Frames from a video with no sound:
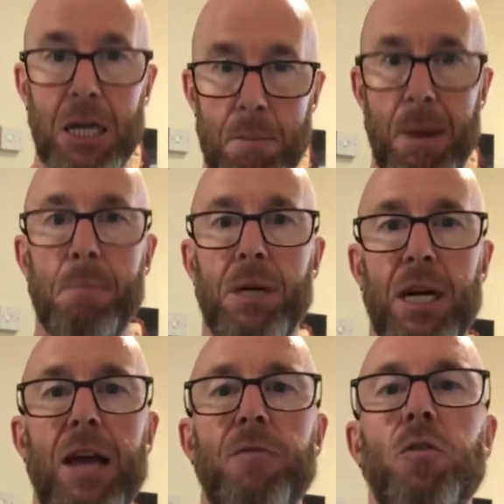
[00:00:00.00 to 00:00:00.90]
this
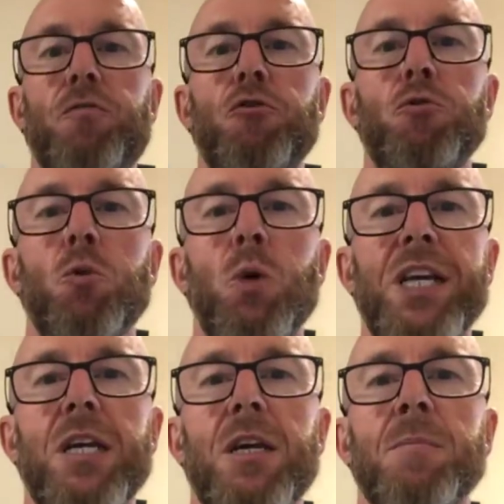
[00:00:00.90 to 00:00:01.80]
is our
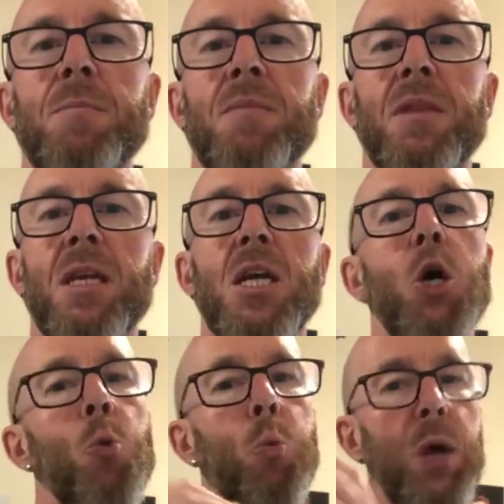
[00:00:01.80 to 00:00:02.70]
commitment level through the
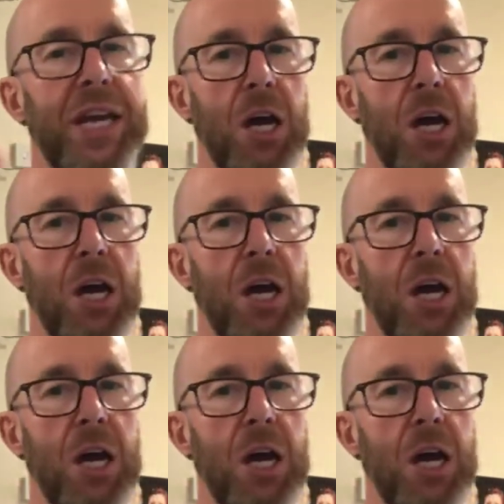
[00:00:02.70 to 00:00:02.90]
week,